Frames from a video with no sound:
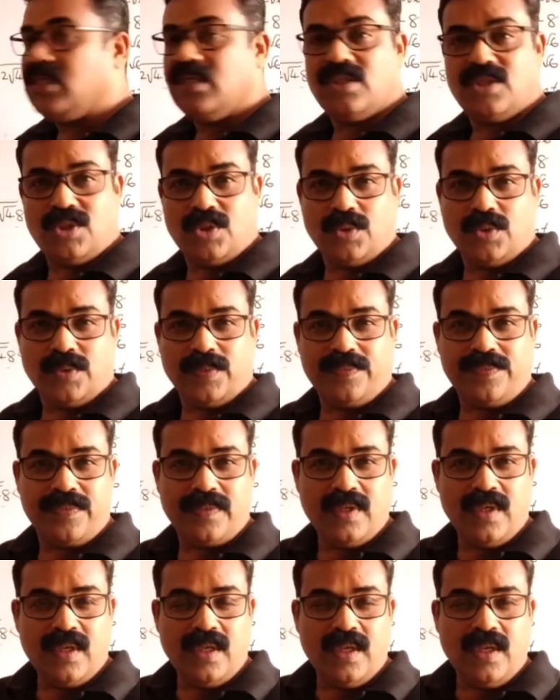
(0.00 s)
get 2
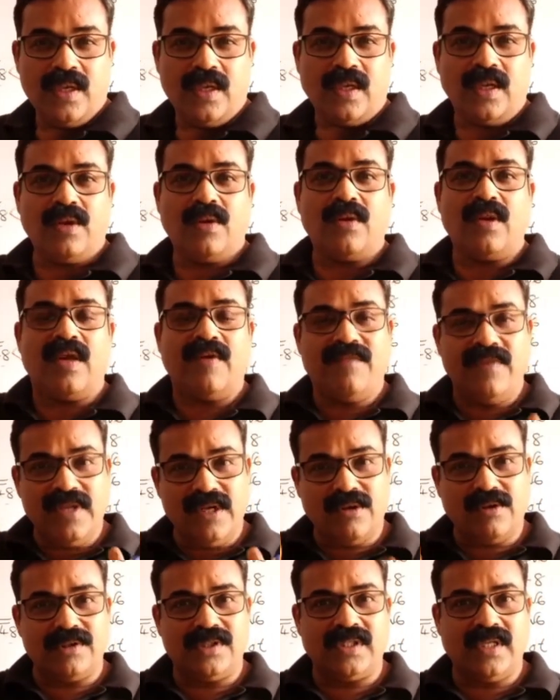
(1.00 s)
in
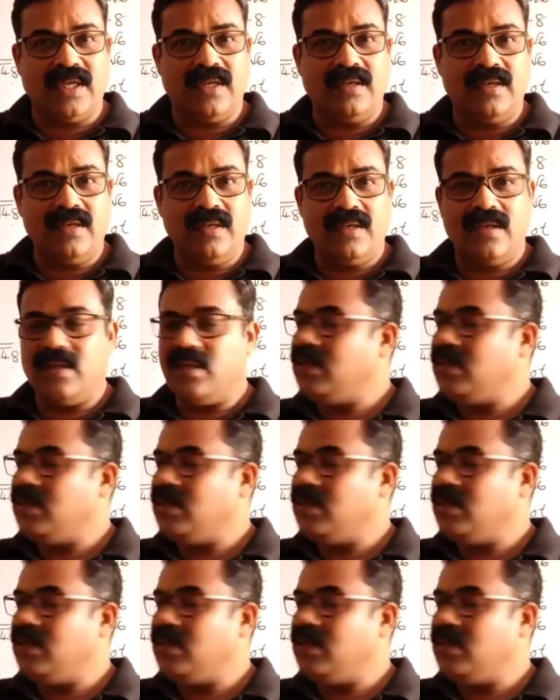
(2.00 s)
every question